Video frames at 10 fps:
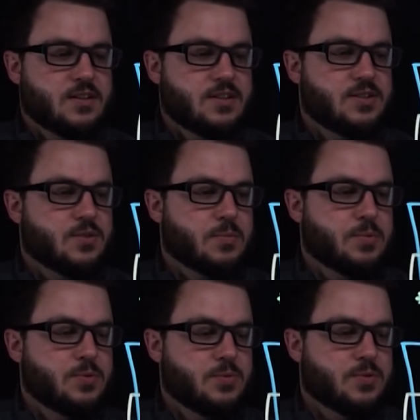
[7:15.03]
your
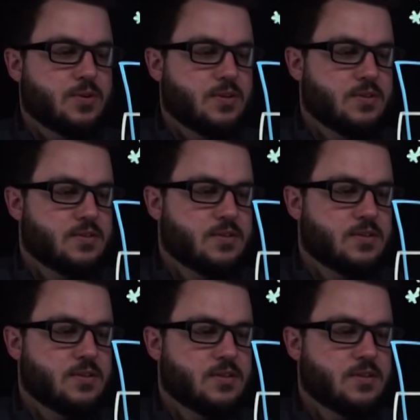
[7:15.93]
pool
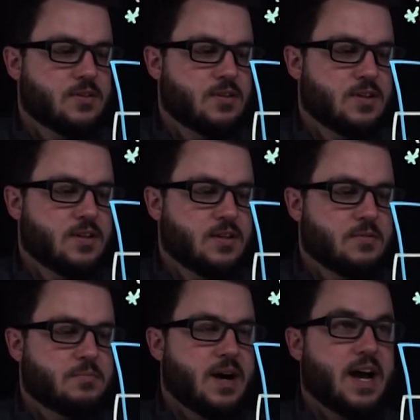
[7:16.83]

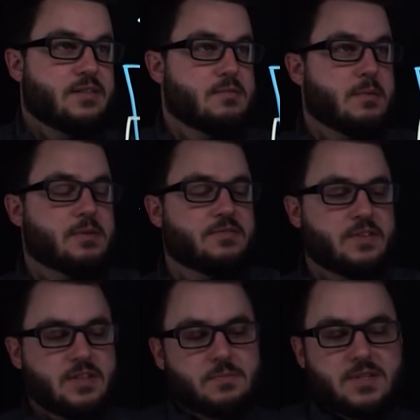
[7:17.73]
by, remember,
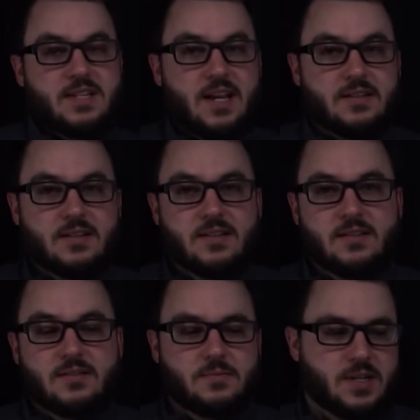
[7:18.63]
50%,
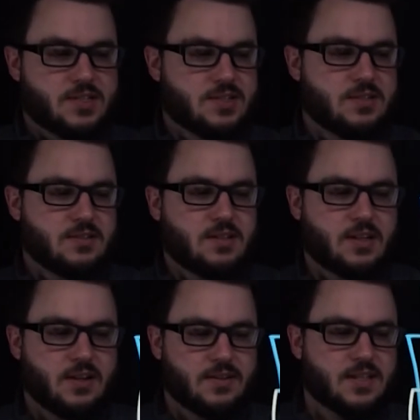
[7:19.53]
which,
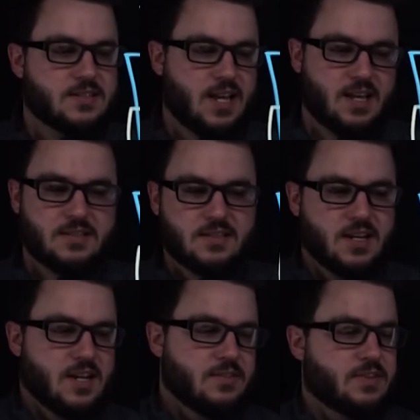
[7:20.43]
in this case,
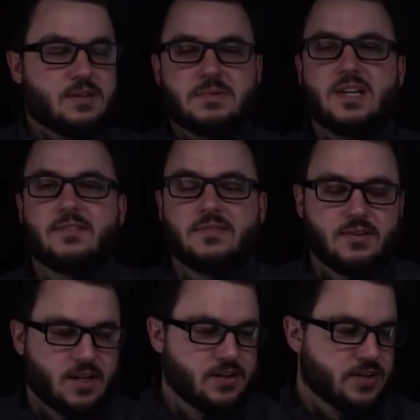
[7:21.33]
50% of
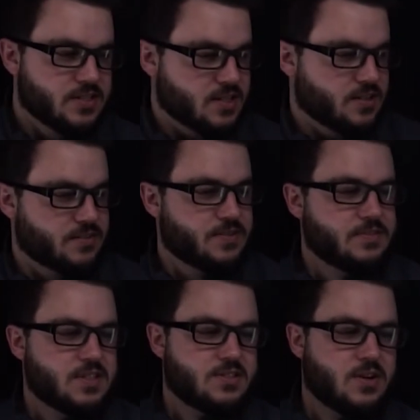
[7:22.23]
300 is
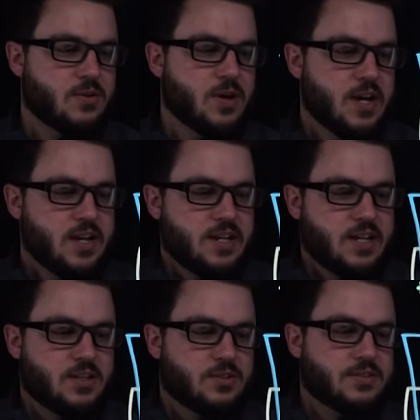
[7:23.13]
150. So
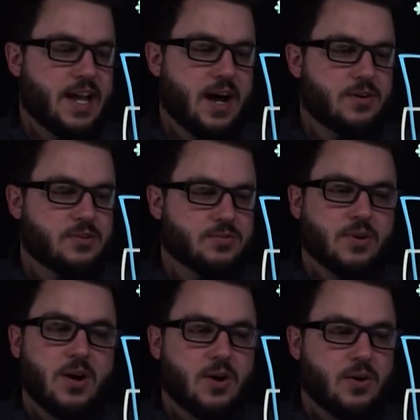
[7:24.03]
it'll now
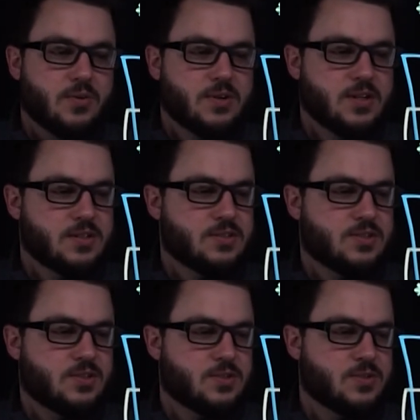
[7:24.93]
grow
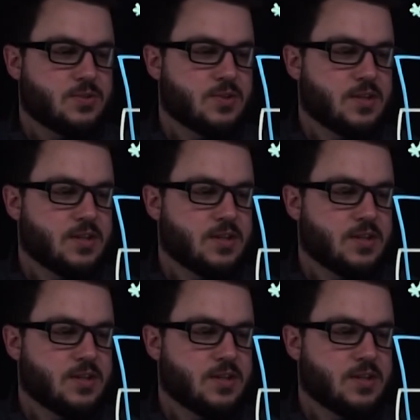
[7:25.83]
to,